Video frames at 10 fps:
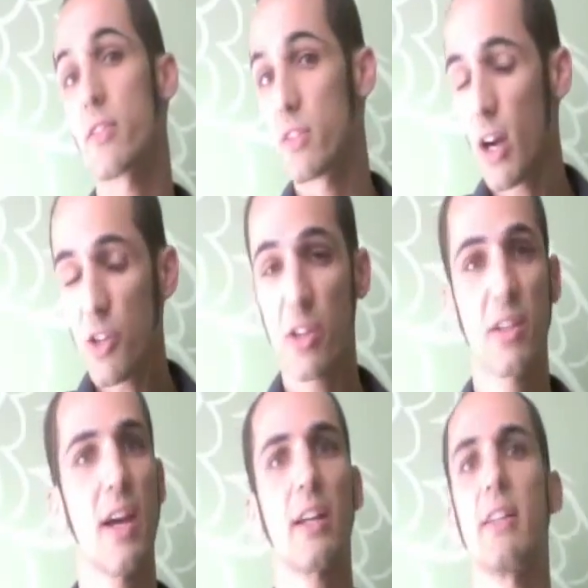
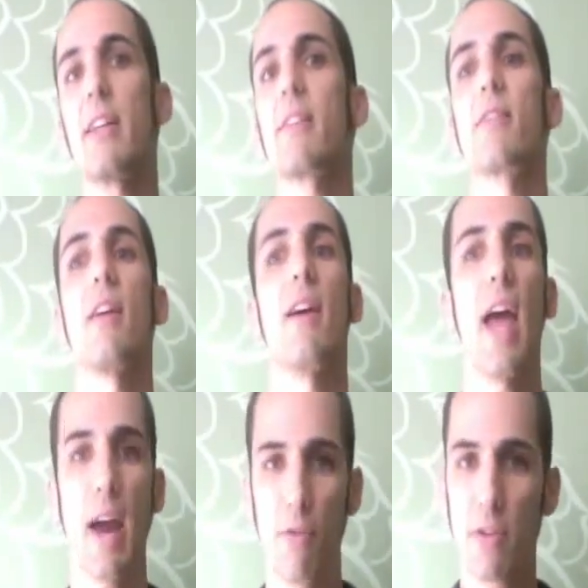seduction techniques,
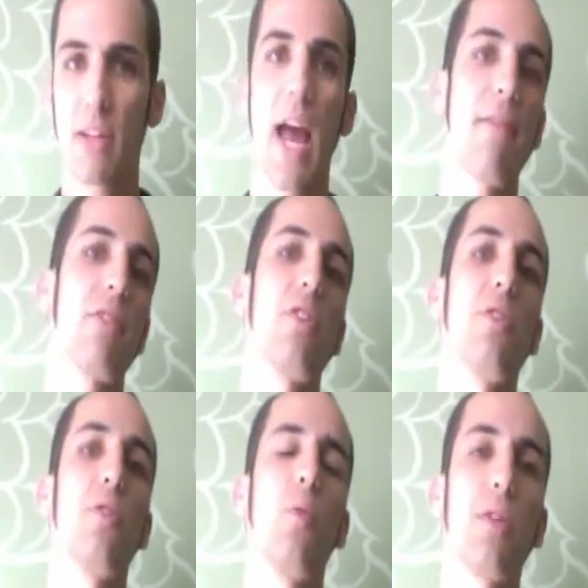everything having to
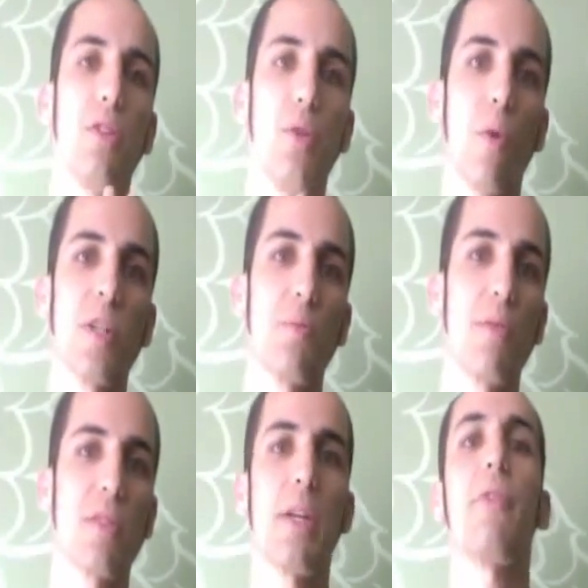do with your
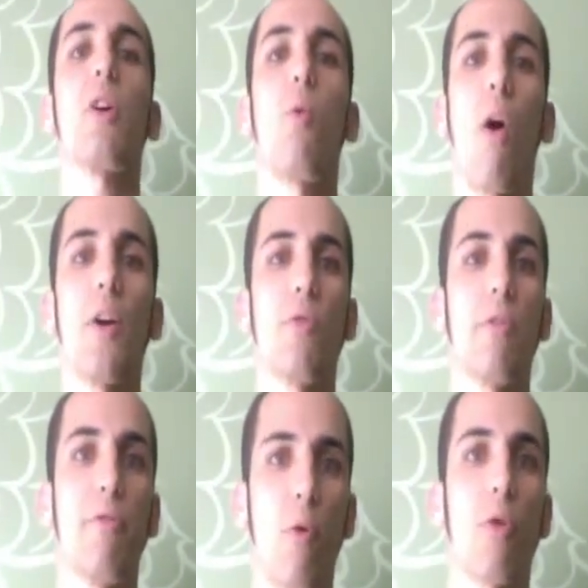specific
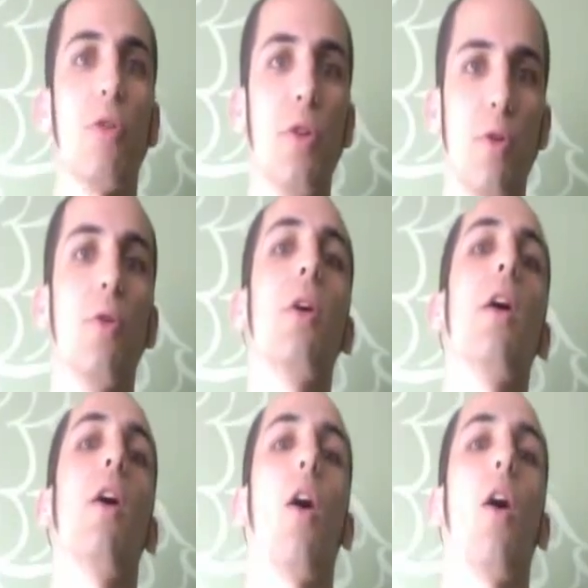quadrant for you.